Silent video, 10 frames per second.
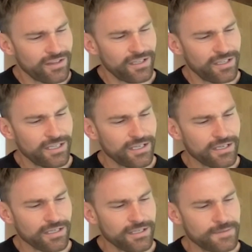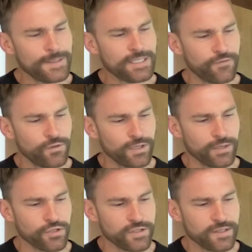I think, and he speaks a few
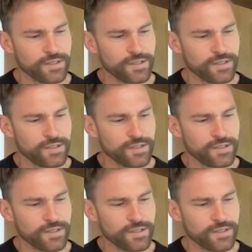languages.